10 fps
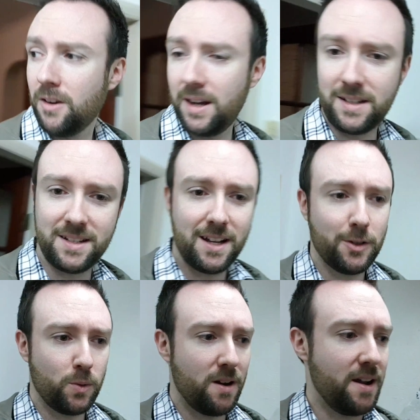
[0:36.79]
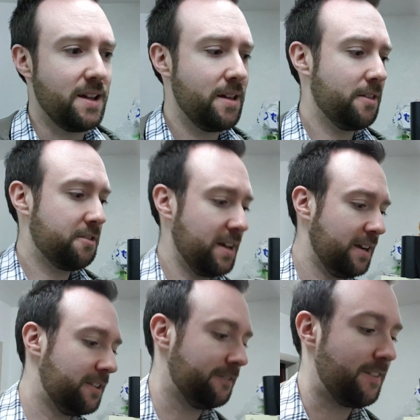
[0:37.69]
Right, now's where I
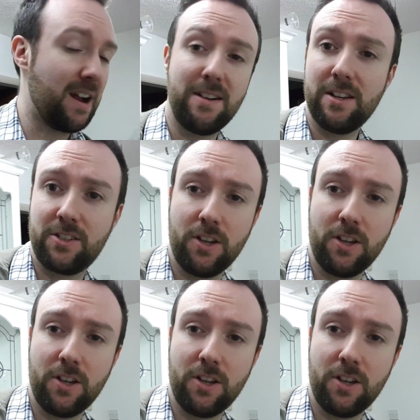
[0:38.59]
thank the various